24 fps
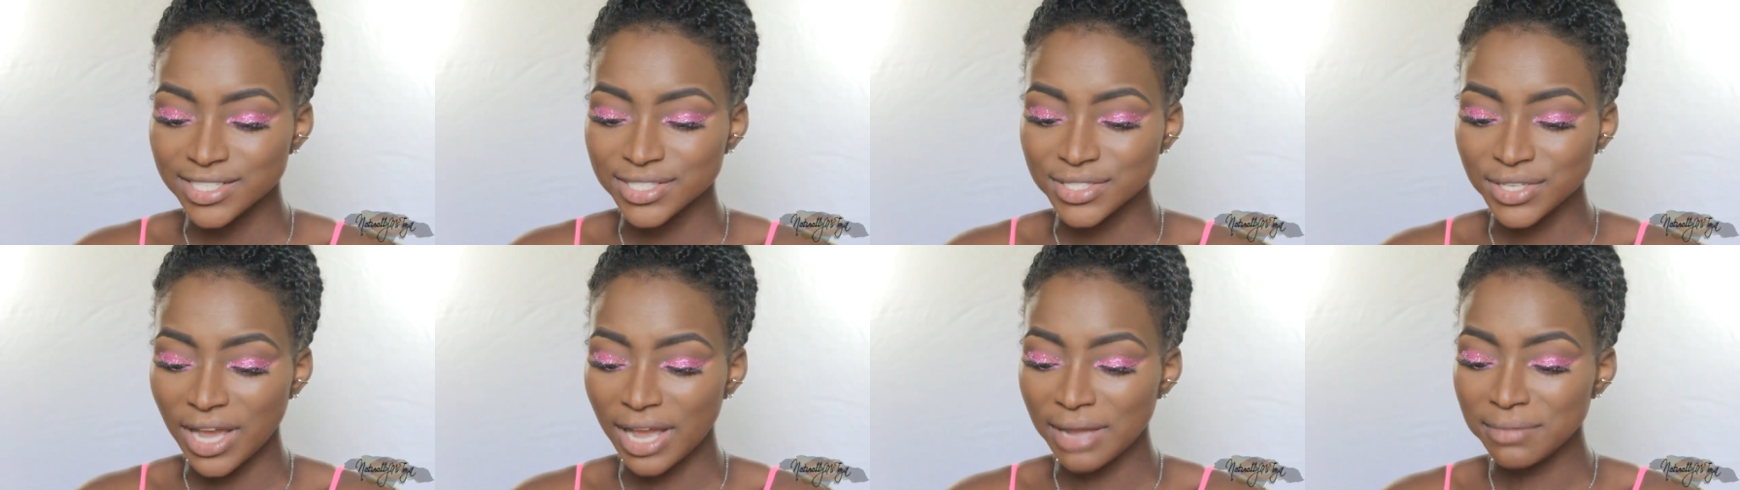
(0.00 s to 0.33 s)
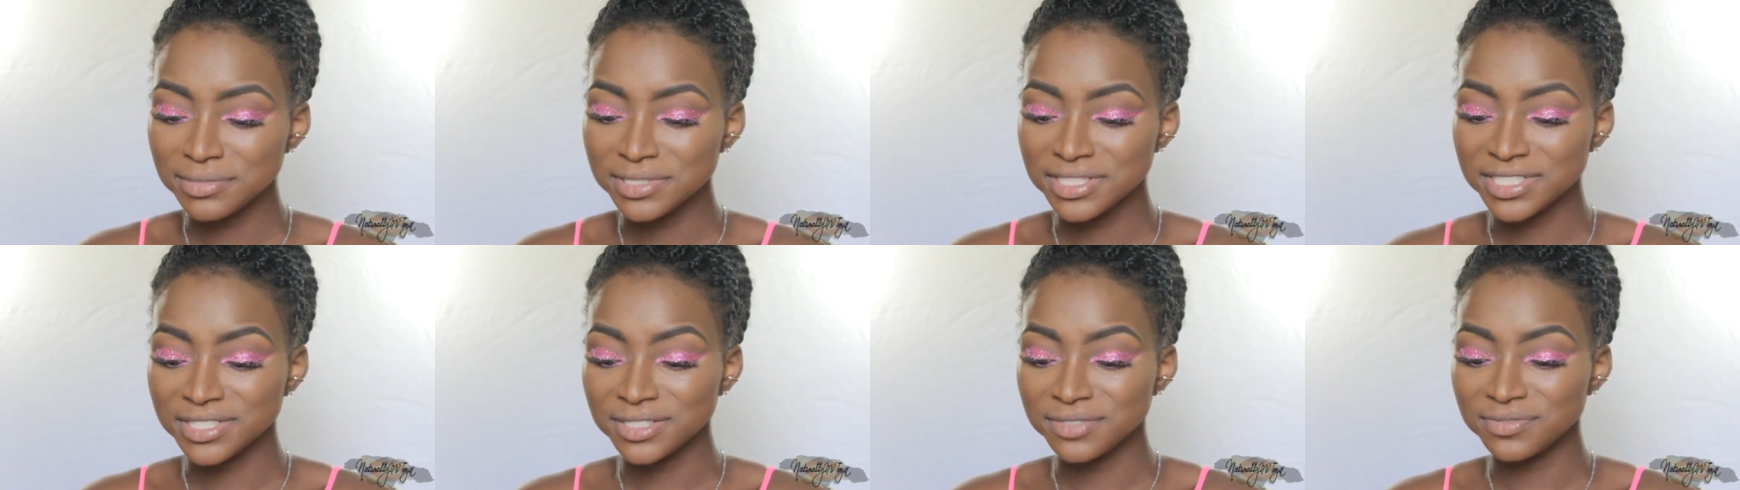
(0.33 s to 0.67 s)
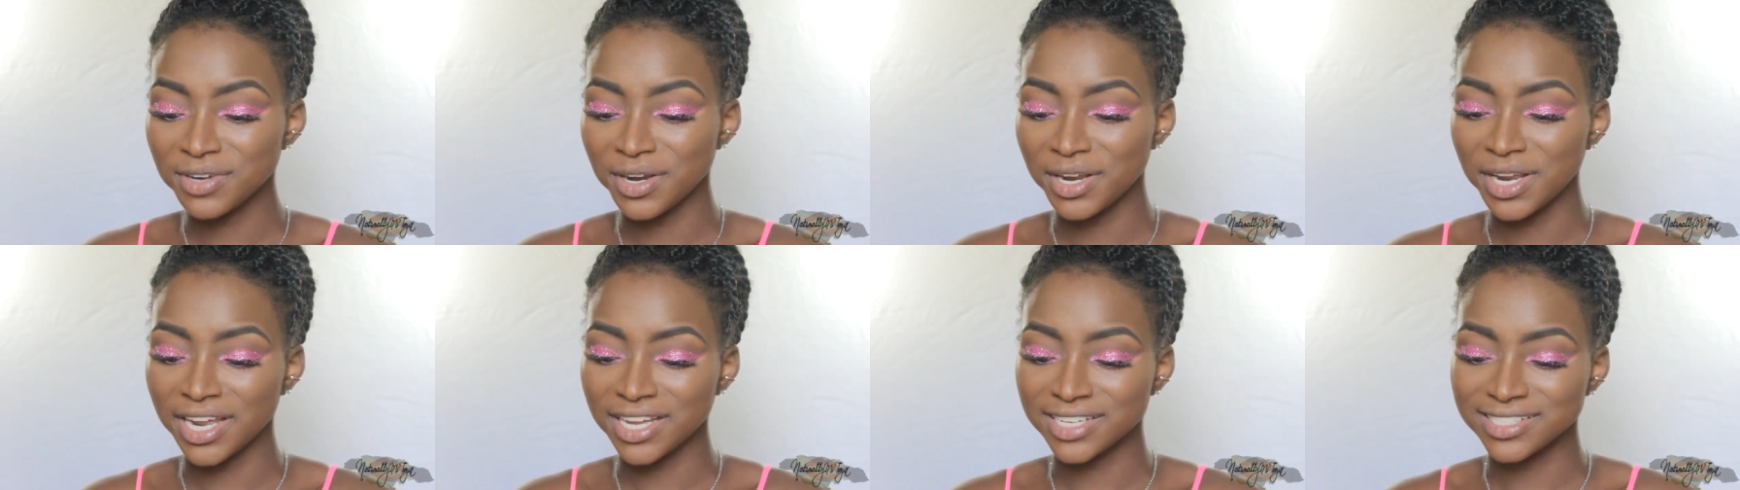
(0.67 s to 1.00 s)
So I'm still
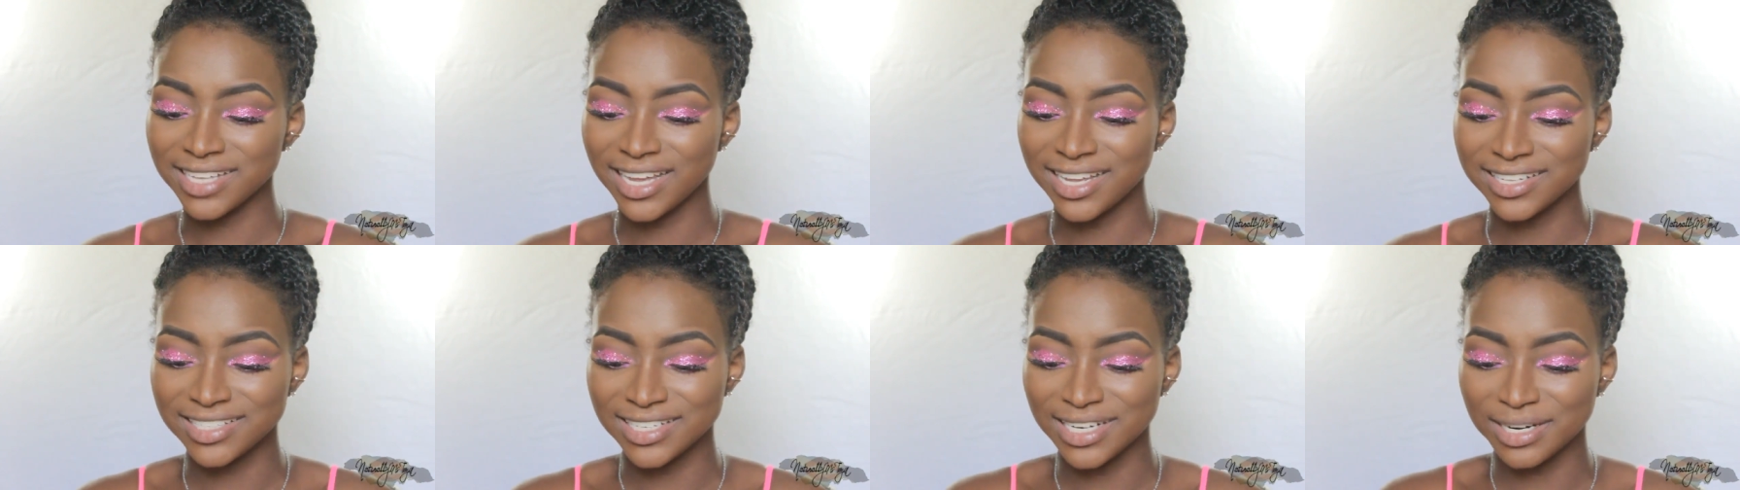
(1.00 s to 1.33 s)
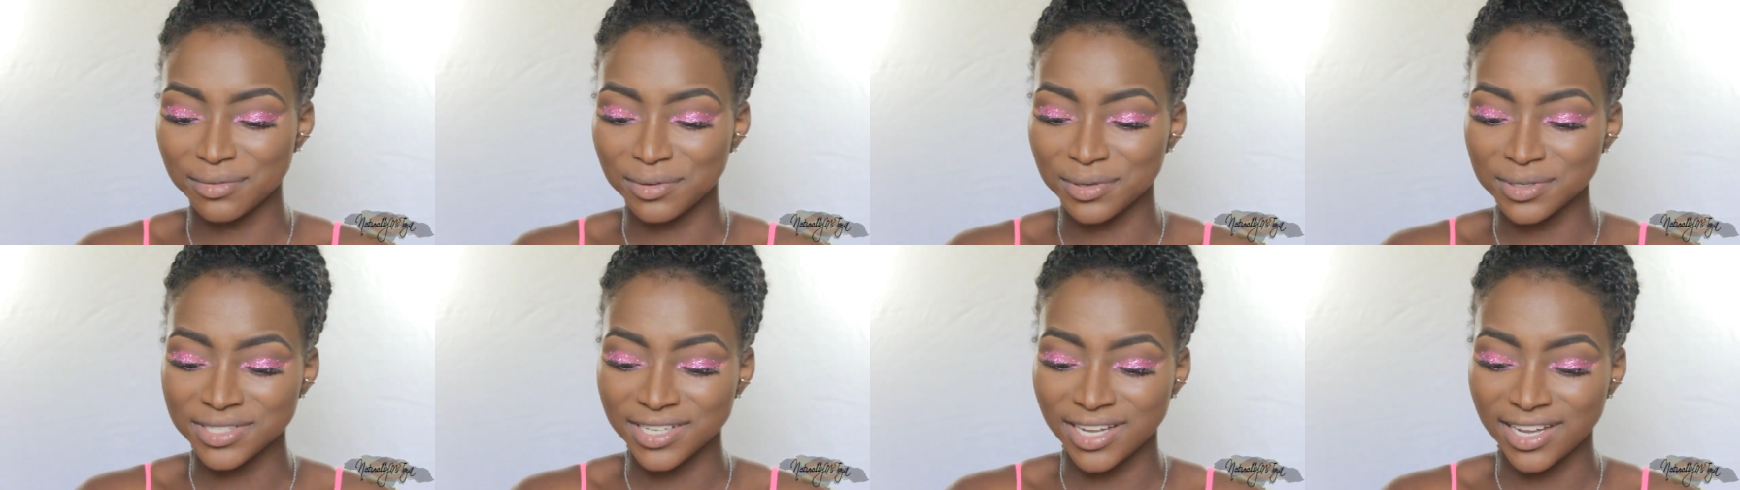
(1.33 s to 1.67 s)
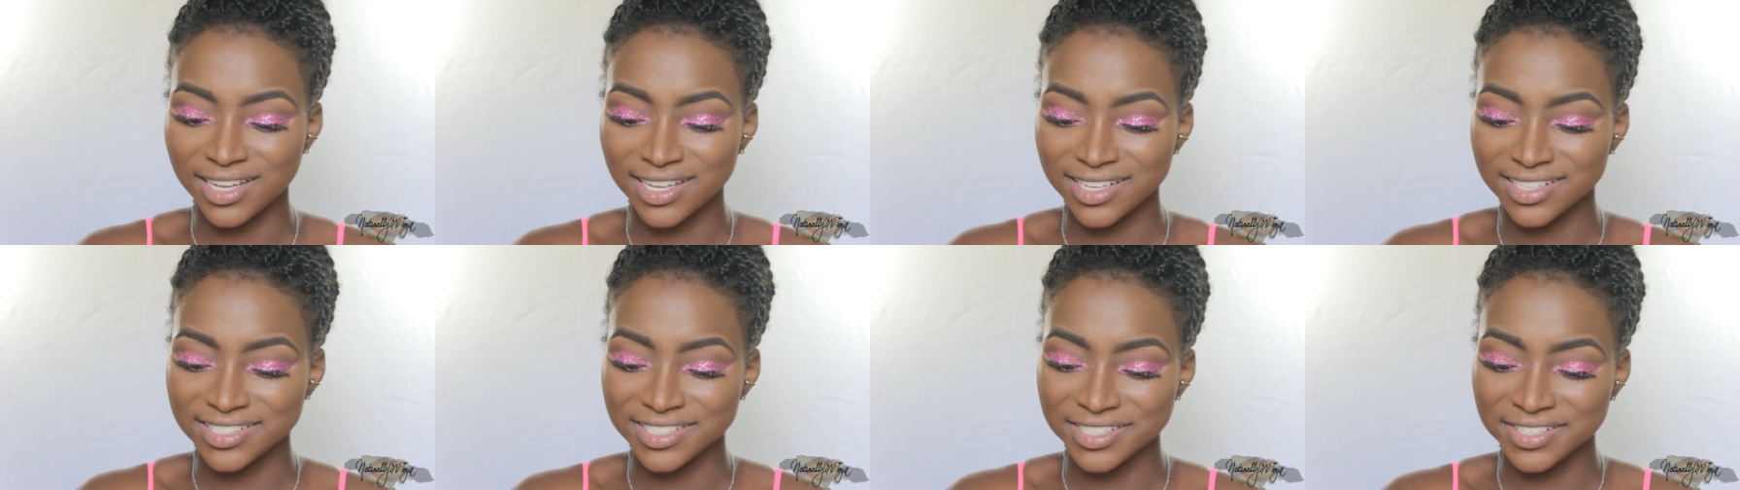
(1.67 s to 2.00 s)
very excited about
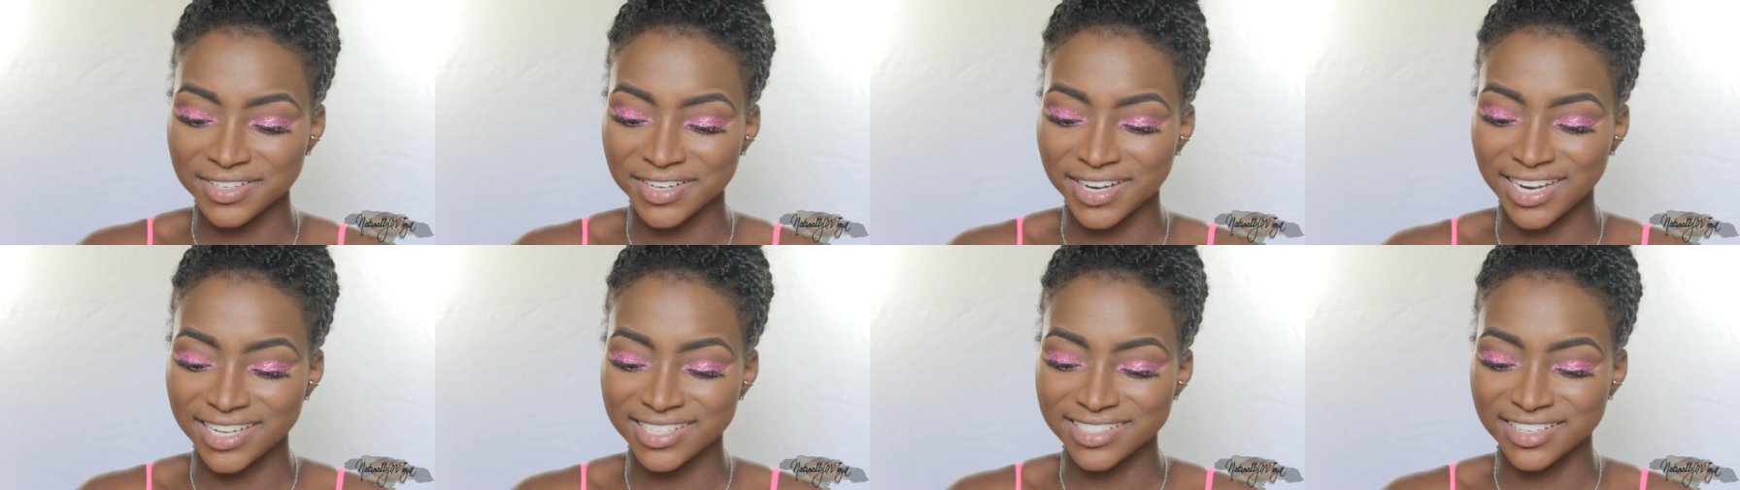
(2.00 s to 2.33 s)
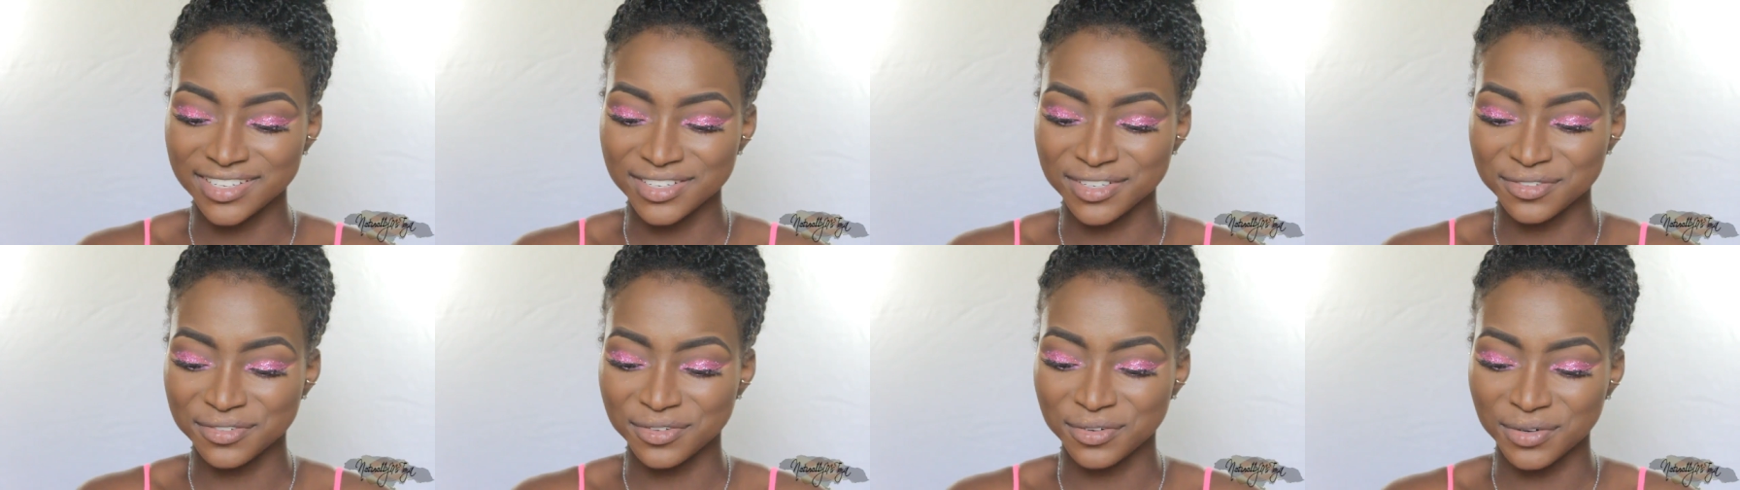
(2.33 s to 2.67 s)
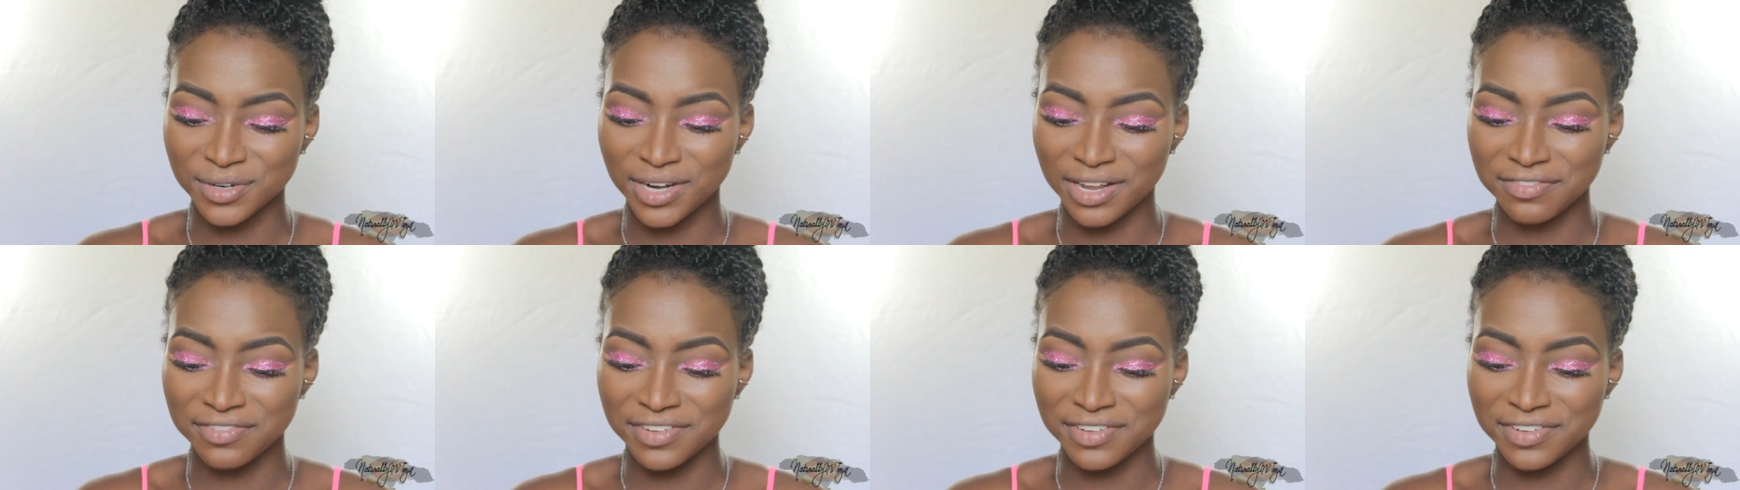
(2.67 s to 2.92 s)
talking to you guys on the phone.